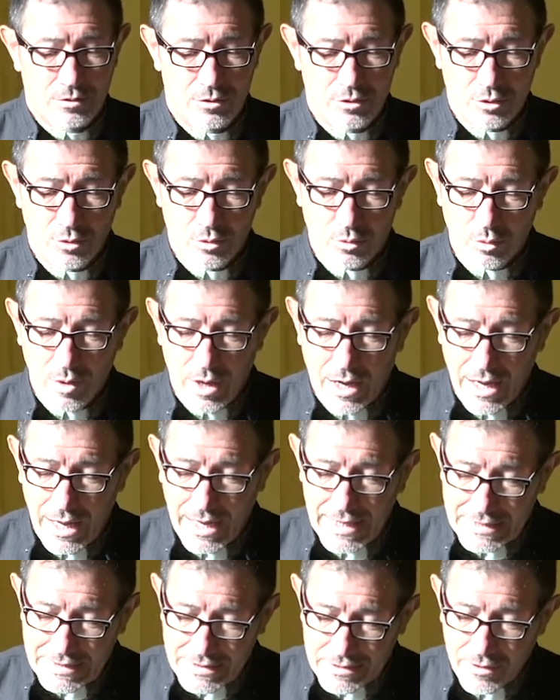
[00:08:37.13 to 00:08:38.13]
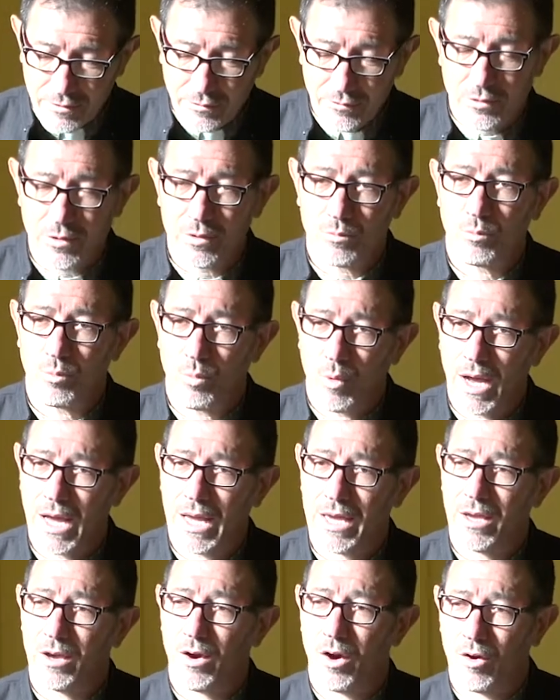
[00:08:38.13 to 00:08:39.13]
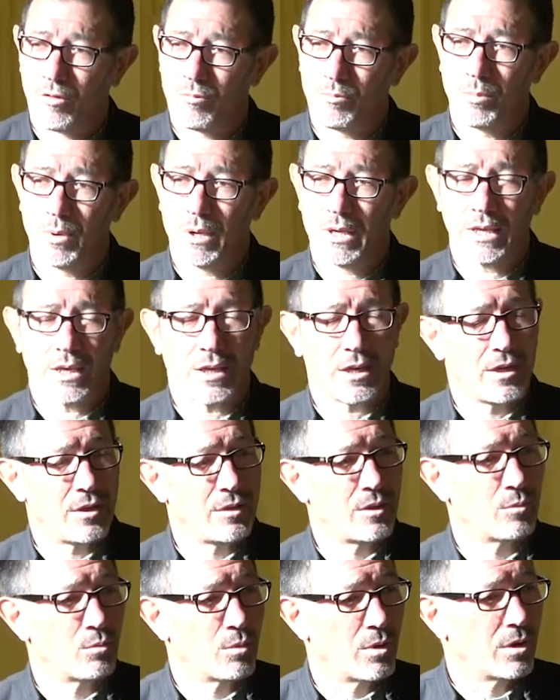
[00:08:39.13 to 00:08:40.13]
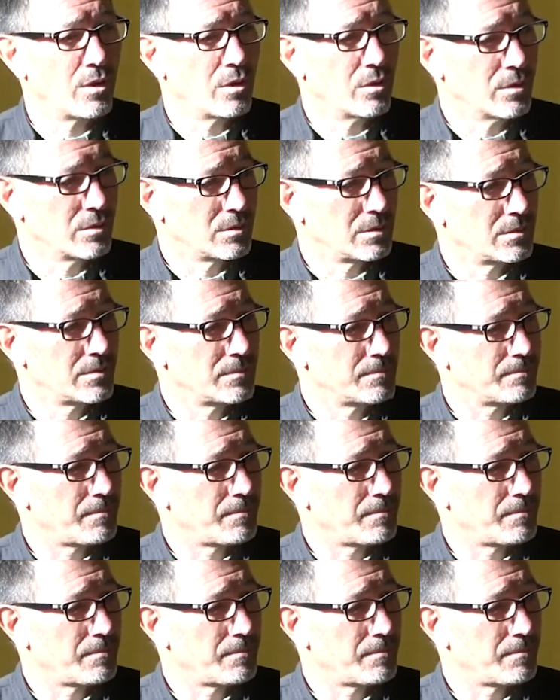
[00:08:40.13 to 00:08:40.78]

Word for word: to a different way of being in the world,